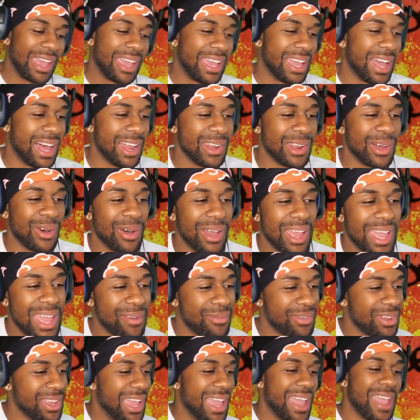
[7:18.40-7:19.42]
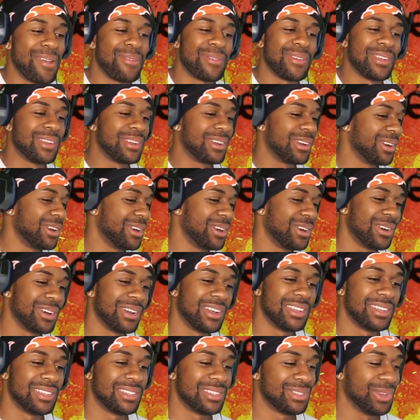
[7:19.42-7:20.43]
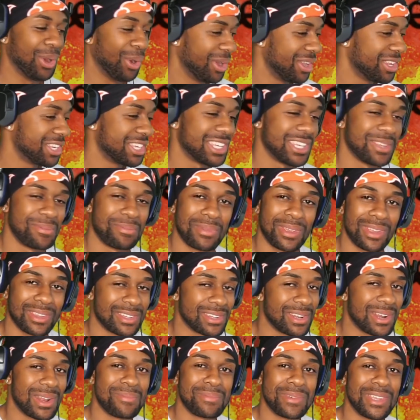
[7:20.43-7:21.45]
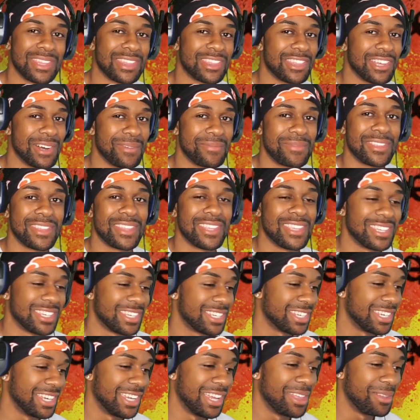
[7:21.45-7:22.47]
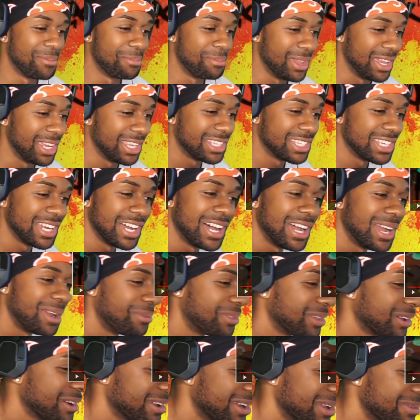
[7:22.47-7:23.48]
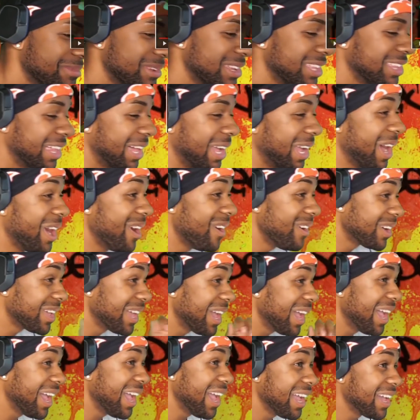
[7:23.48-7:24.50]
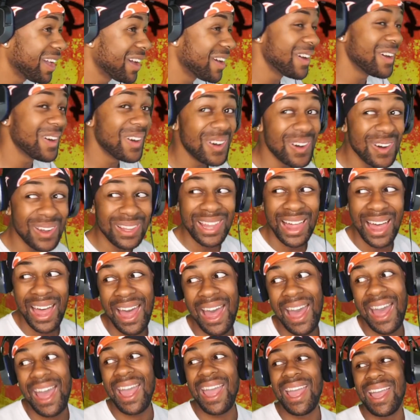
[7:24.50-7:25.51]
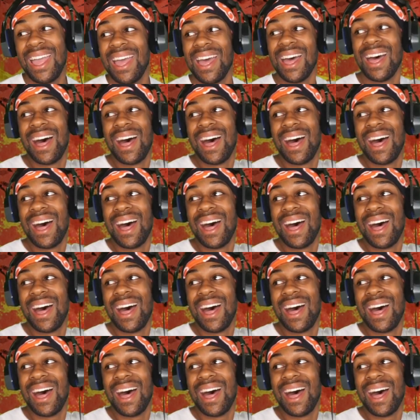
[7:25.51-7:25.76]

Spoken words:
I know every girl in Deutschland is gonna be thumping this shit big time. They're gonna be like, okay, cool, like,